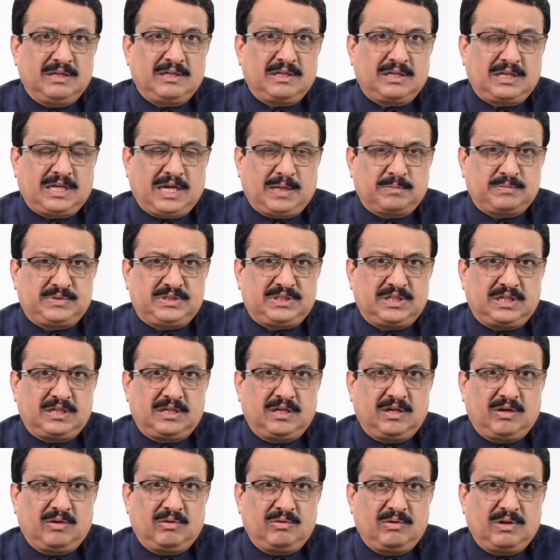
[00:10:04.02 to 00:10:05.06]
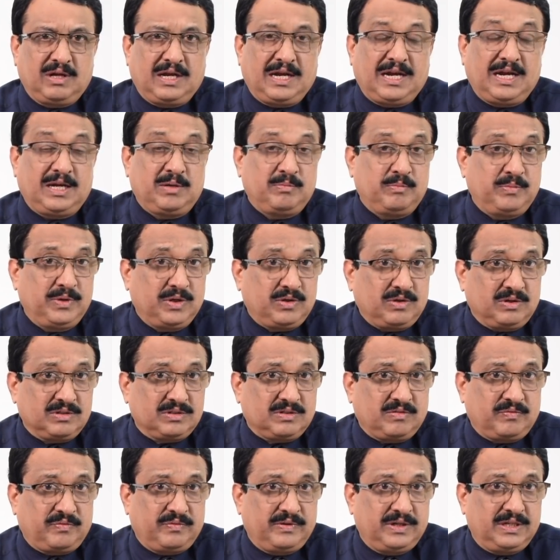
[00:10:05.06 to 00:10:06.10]
captured now, and because
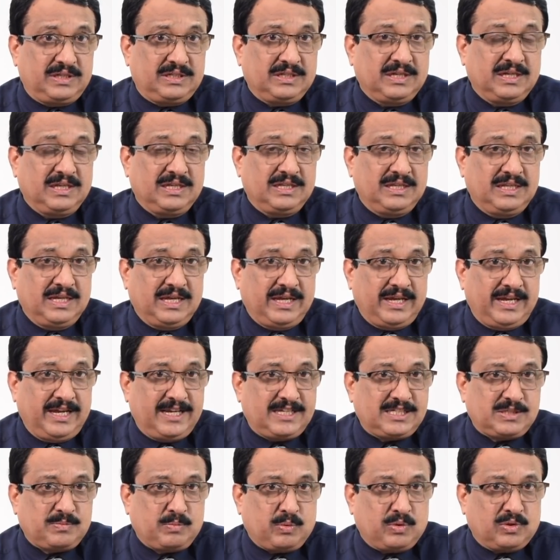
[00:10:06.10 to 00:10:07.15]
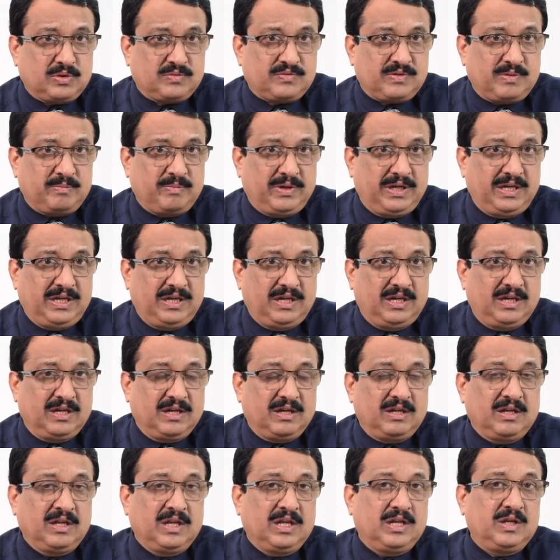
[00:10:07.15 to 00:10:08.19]
of which the exports from
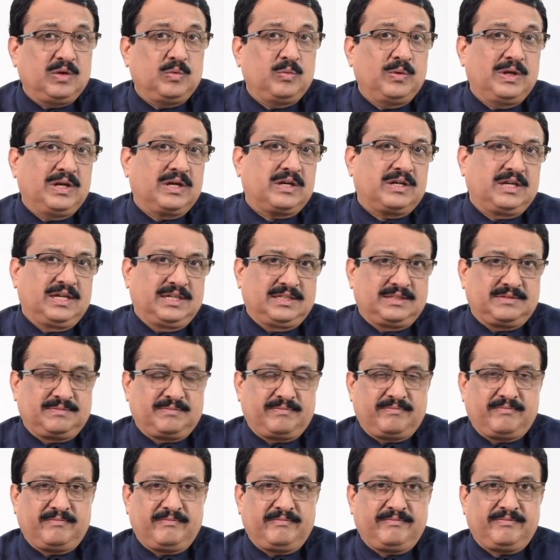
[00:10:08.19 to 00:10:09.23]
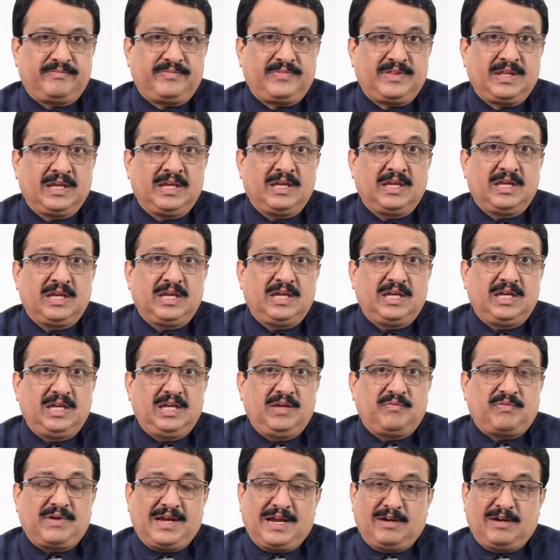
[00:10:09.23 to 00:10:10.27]
India will rise.
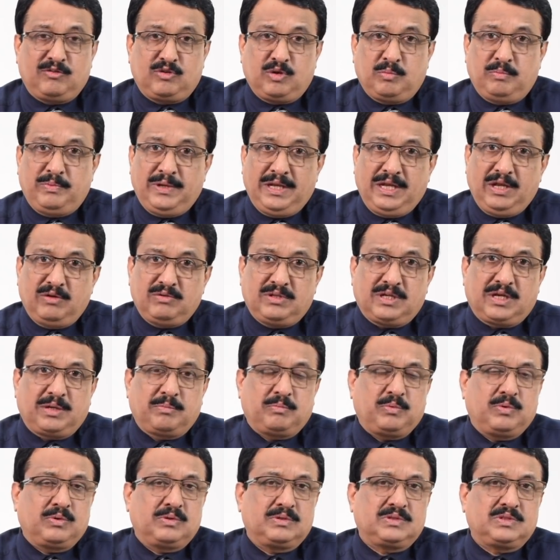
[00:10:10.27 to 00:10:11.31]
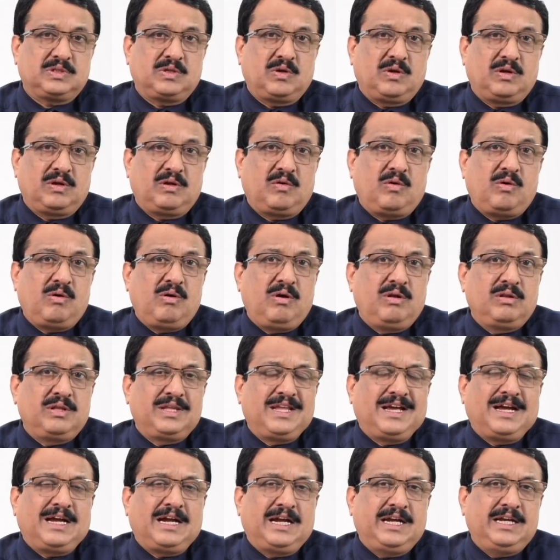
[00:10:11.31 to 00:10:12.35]
If I have to believe the reports, all
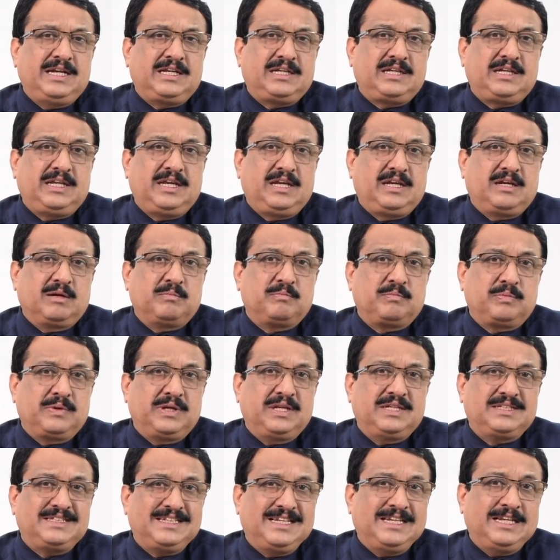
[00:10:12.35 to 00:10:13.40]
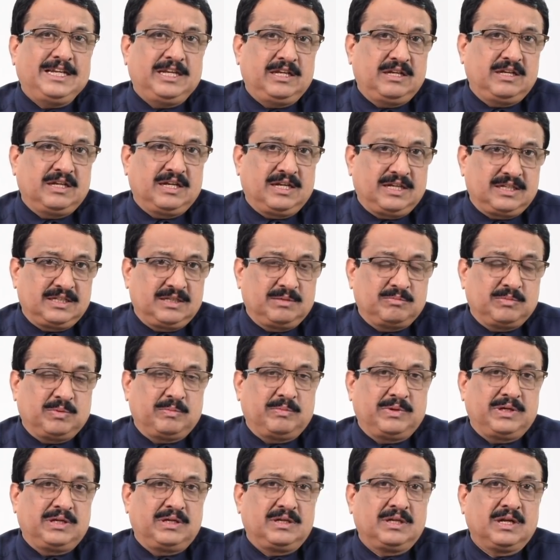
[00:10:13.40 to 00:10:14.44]
the IT companies in India at the
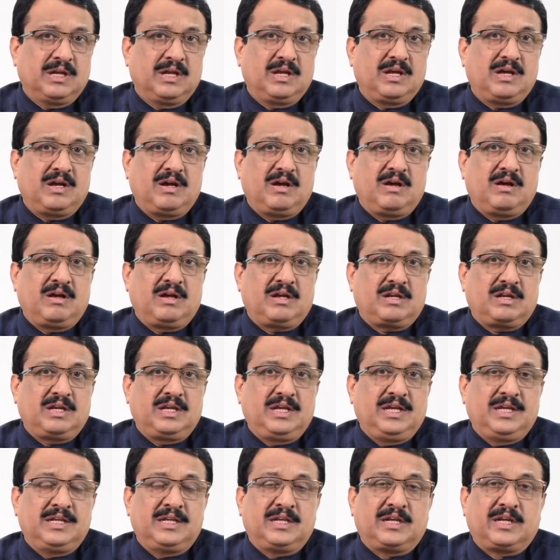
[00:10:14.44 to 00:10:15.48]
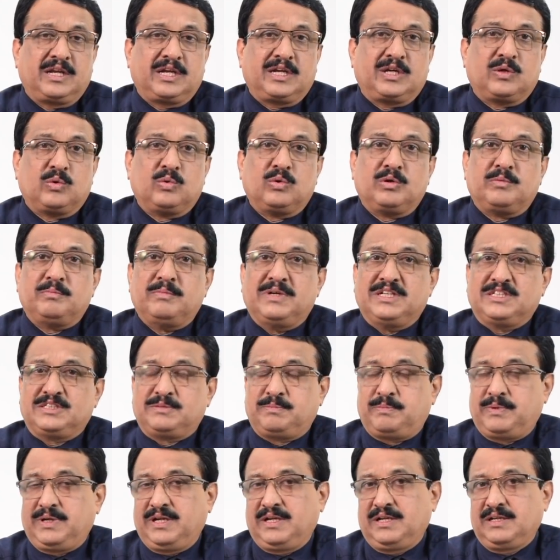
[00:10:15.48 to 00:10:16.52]
moment are in a recruitment
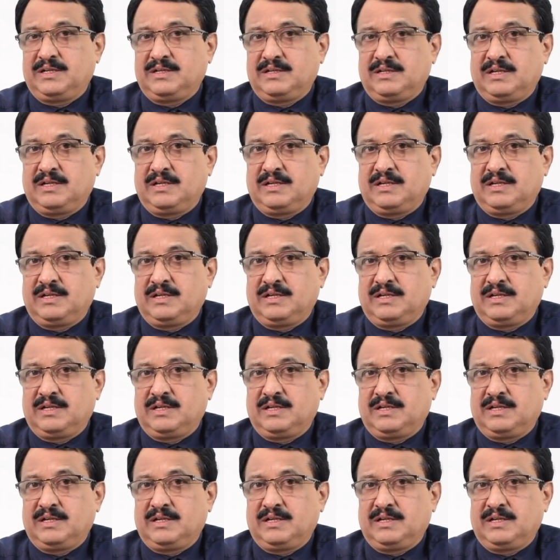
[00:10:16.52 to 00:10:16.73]
spree.